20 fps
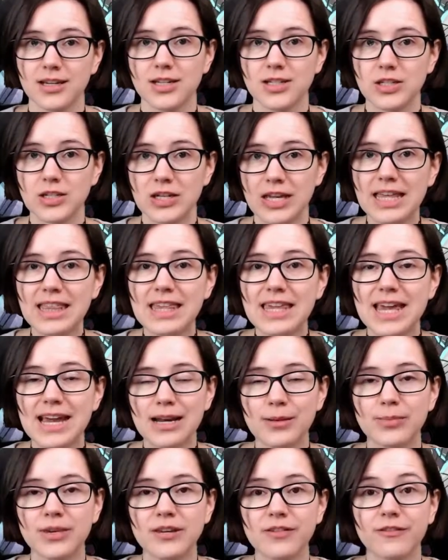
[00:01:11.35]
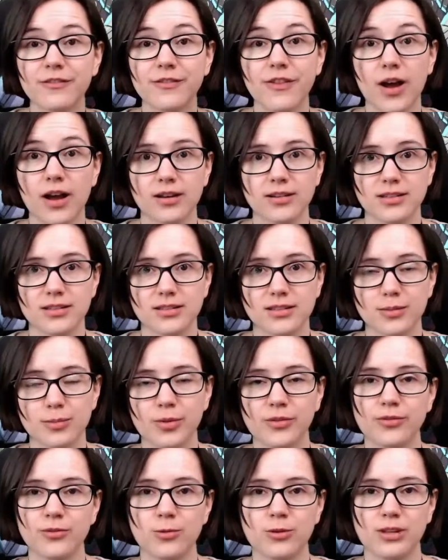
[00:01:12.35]
to hit the enemy first
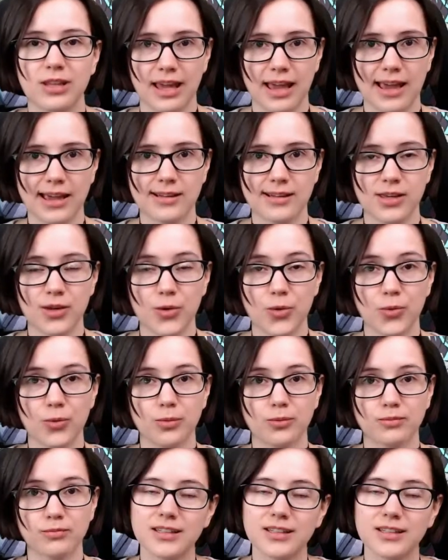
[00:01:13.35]
before they hit you.